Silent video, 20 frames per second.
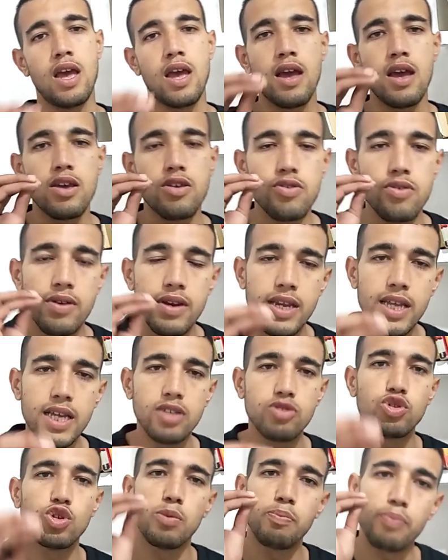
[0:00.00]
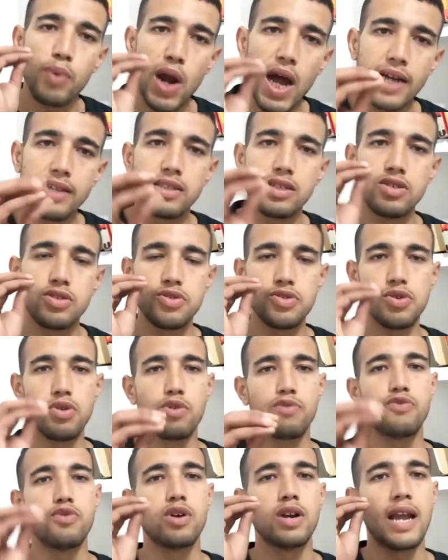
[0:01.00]
You need to practice your
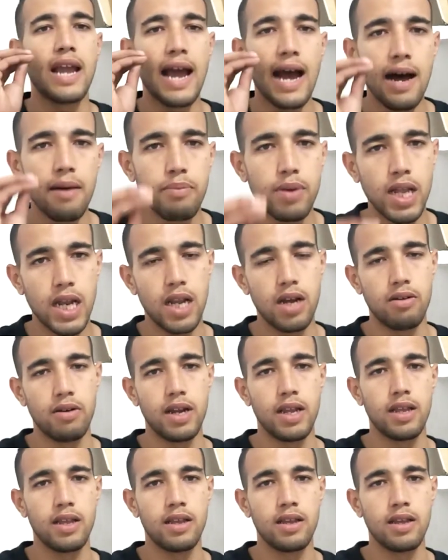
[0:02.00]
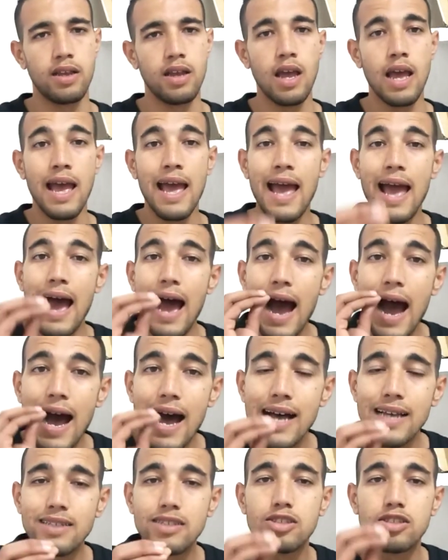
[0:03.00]
vocabulary
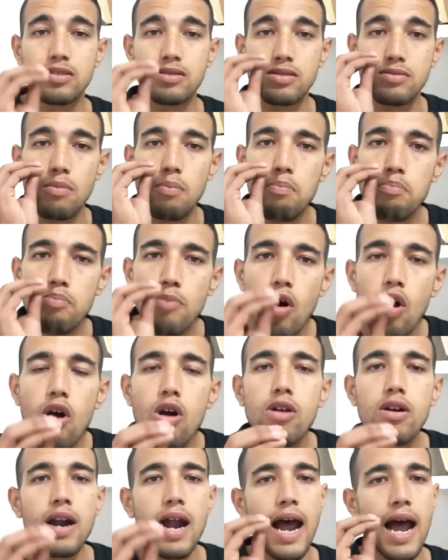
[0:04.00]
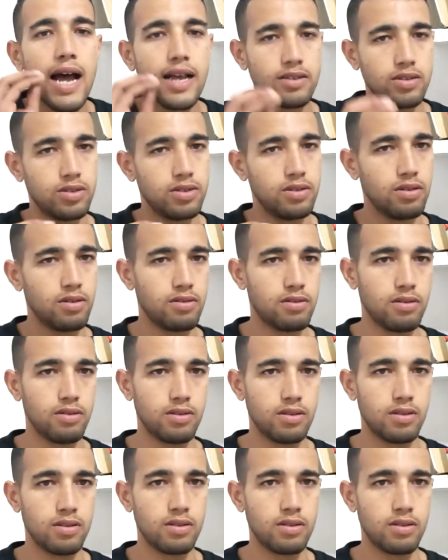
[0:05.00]
as more as you could,